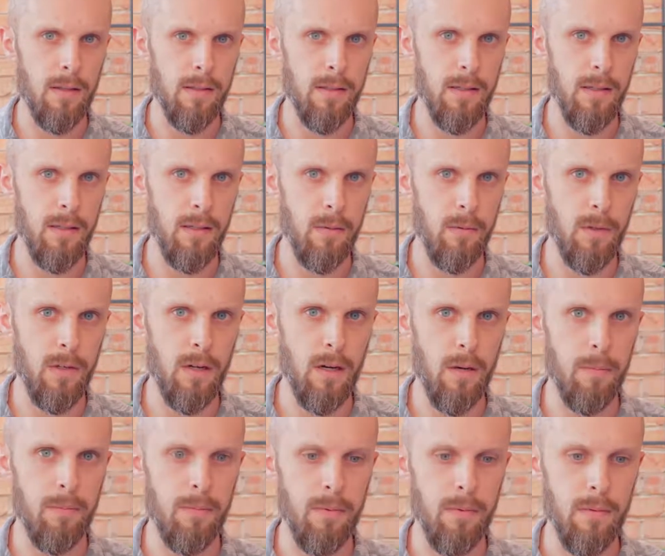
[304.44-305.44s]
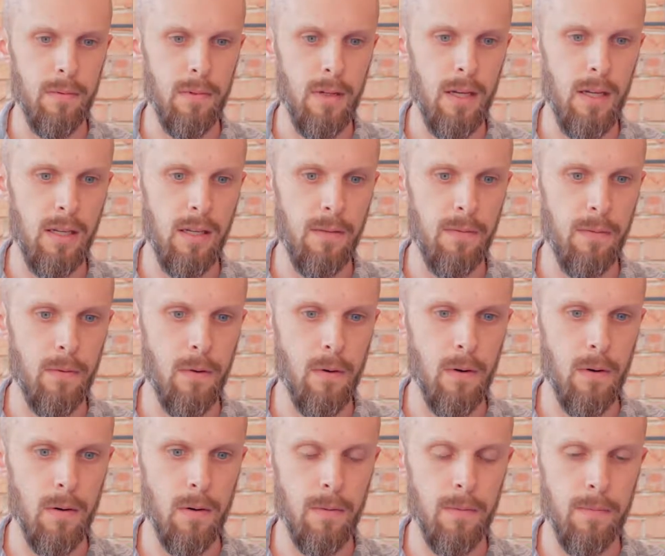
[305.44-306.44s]
steadily went up
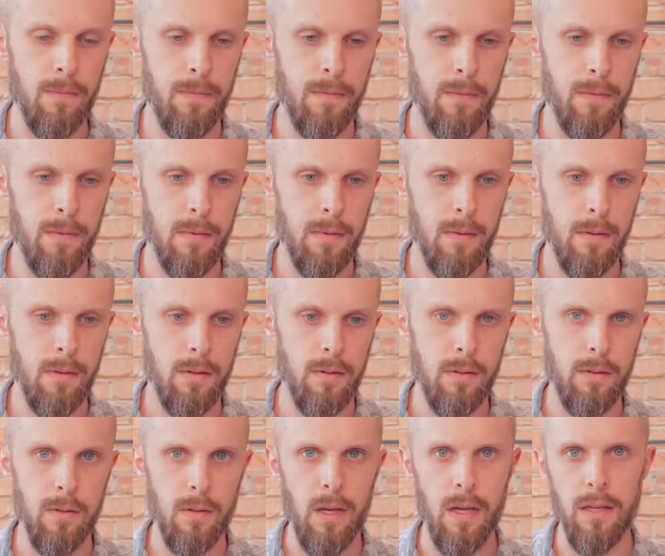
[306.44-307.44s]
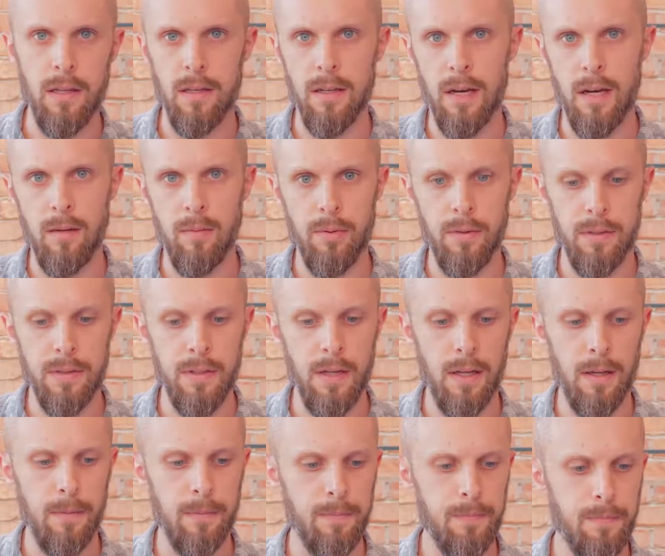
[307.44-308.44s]
84 to
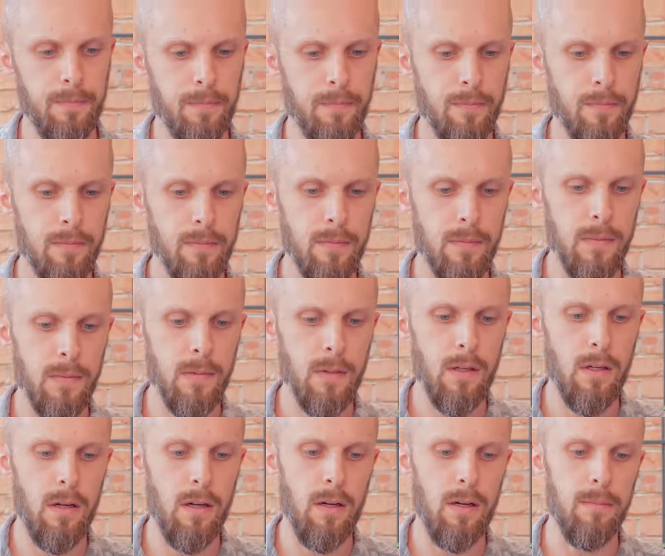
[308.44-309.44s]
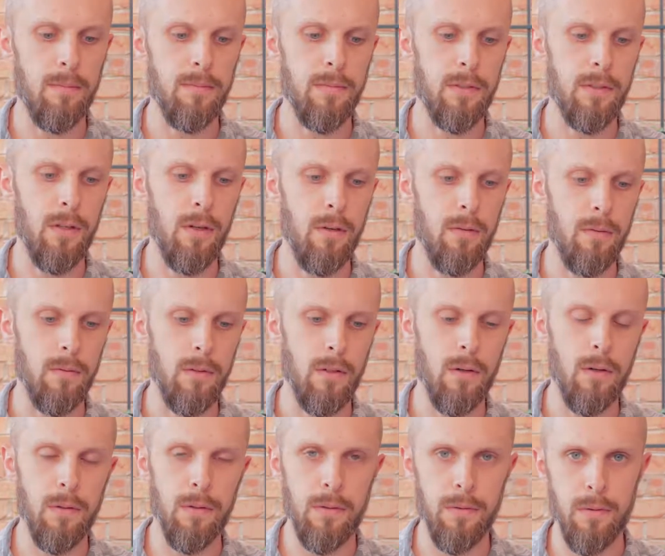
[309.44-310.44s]
89%. So
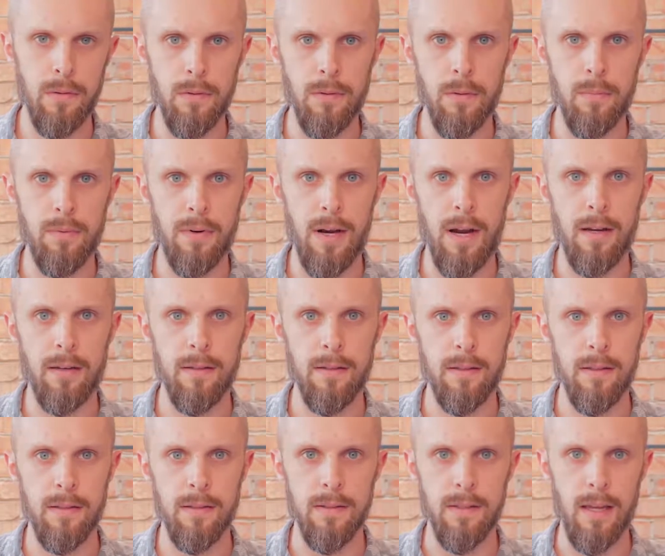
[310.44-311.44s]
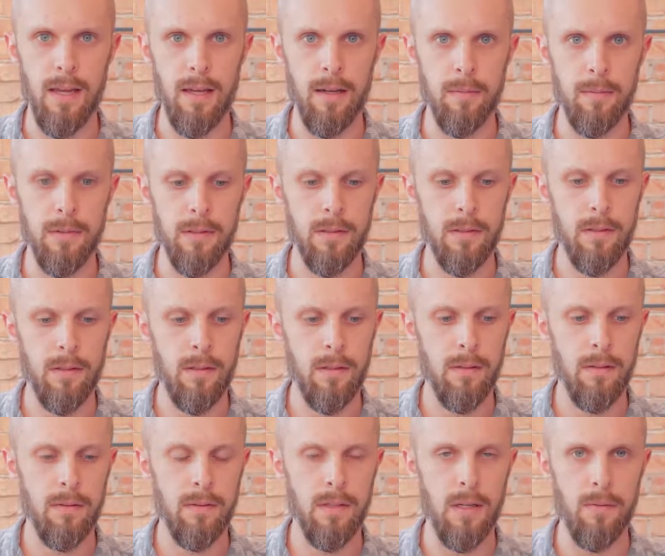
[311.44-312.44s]
go through the practice exams
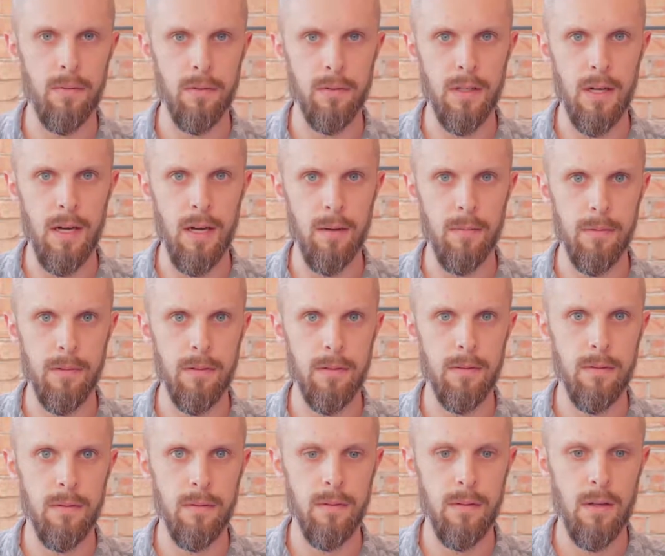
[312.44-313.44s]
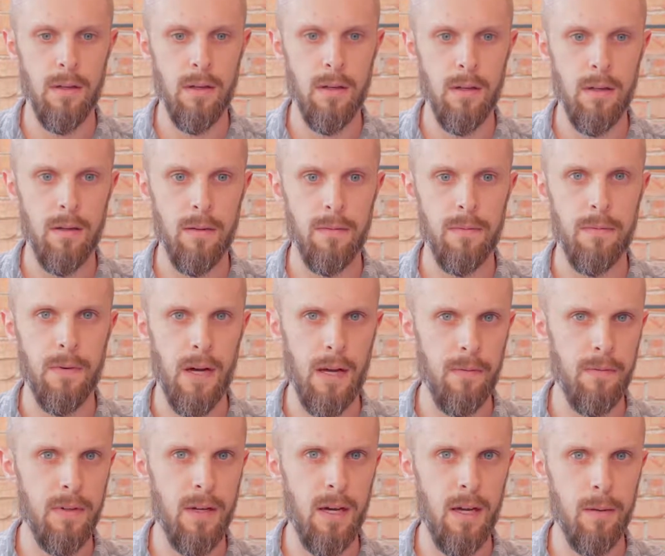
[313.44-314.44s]
several times.
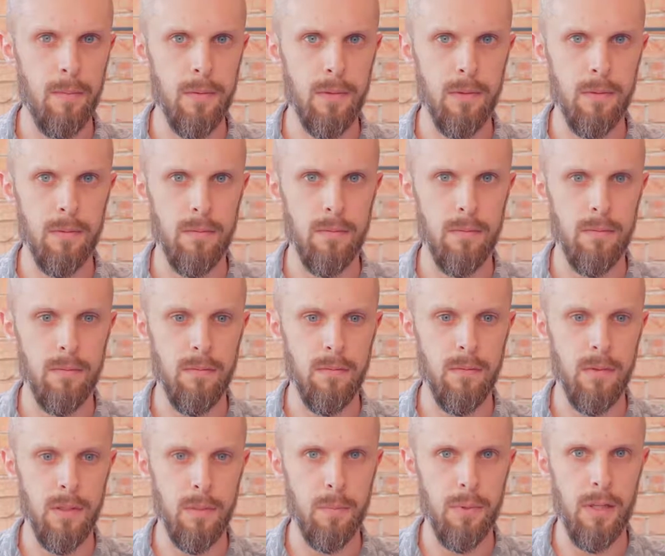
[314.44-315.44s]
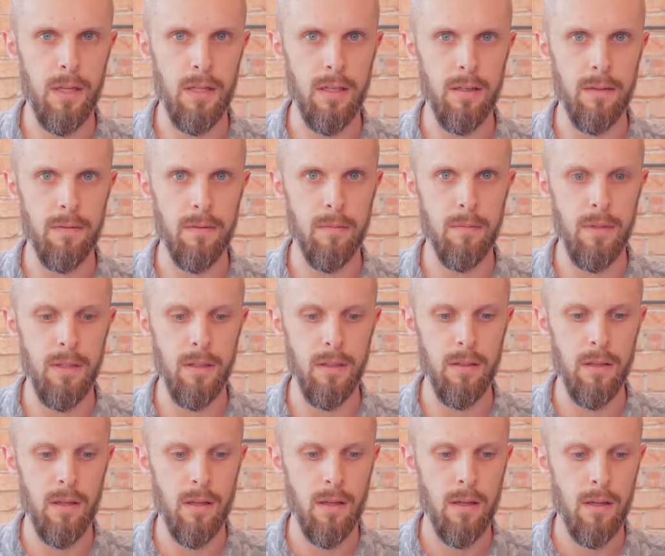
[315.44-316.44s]
5 times was plenty for
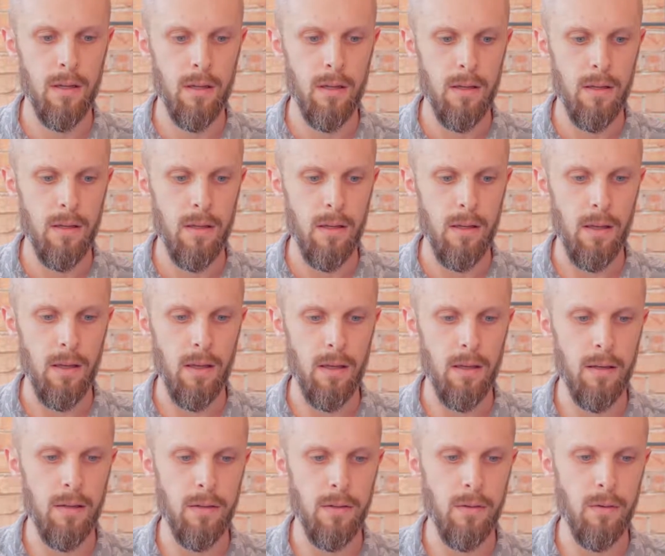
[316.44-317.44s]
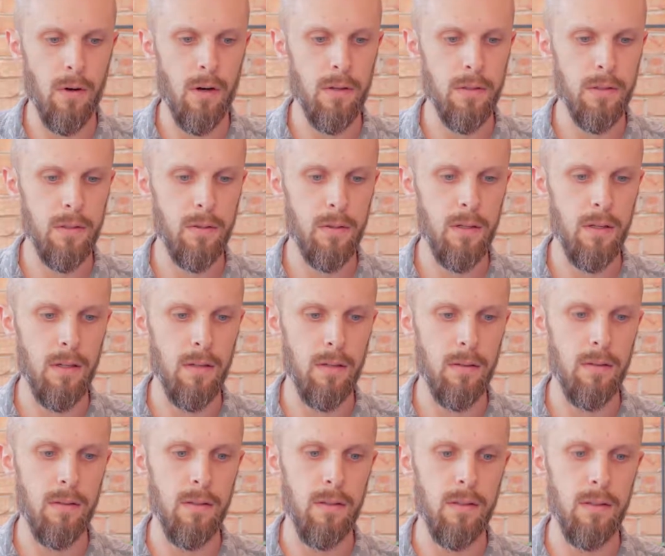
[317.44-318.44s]
me. And you also get
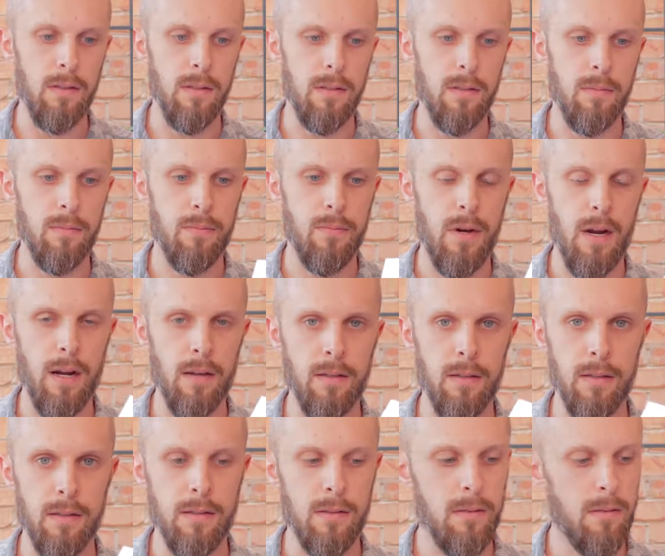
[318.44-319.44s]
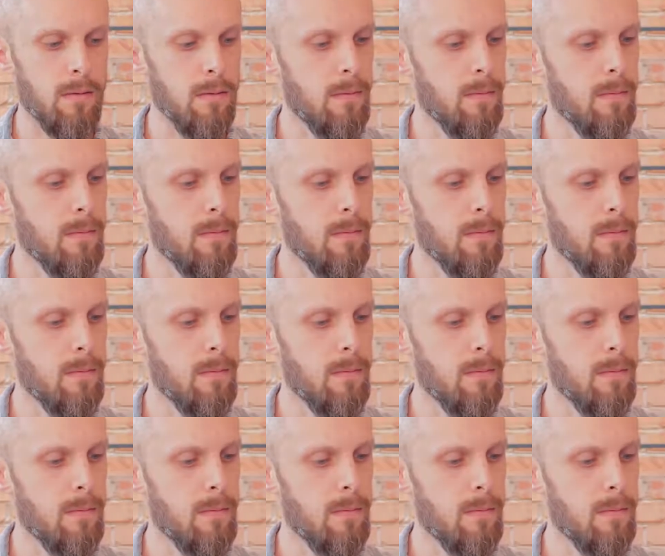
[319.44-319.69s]
these practice